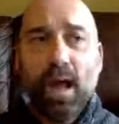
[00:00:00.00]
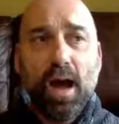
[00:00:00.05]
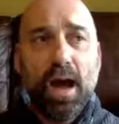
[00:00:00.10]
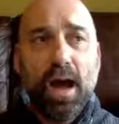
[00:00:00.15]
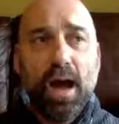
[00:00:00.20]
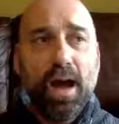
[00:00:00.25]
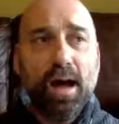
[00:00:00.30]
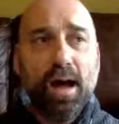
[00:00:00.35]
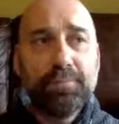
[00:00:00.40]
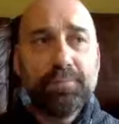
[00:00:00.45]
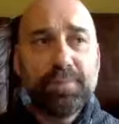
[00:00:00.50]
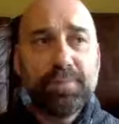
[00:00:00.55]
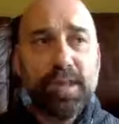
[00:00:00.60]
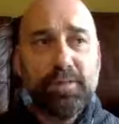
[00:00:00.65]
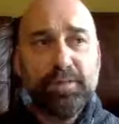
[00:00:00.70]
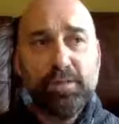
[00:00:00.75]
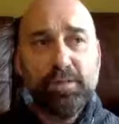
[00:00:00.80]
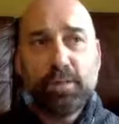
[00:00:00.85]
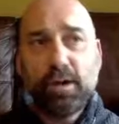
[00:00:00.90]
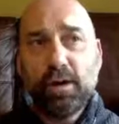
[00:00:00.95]
Um,
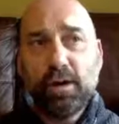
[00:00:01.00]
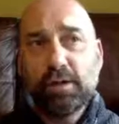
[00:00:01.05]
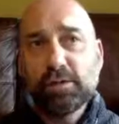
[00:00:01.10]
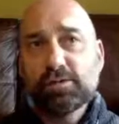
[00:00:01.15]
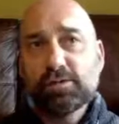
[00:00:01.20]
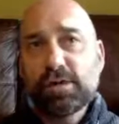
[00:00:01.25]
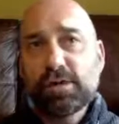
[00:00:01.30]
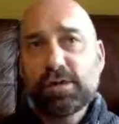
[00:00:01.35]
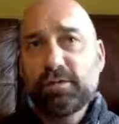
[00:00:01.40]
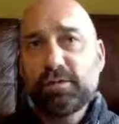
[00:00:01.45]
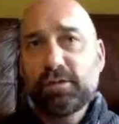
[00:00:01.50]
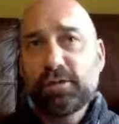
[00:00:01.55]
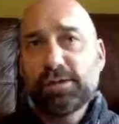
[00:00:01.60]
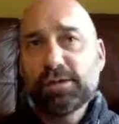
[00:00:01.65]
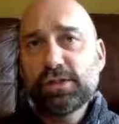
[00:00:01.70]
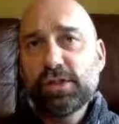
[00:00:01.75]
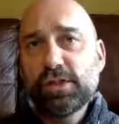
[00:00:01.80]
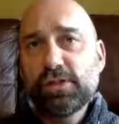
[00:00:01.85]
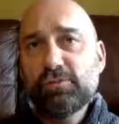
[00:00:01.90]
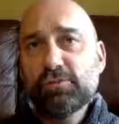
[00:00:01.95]
if you can't travel on
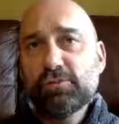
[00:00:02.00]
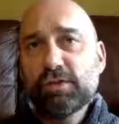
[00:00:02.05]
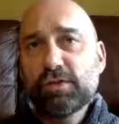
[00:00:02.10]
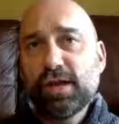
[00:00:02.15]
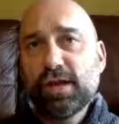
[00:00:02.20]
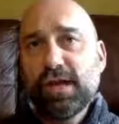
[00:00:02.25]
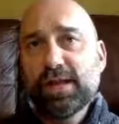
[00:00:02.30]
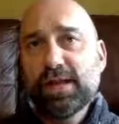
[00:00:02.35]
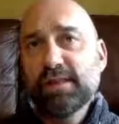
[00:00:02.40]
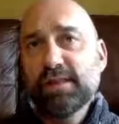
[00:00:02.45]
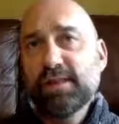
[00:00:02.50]
the tube train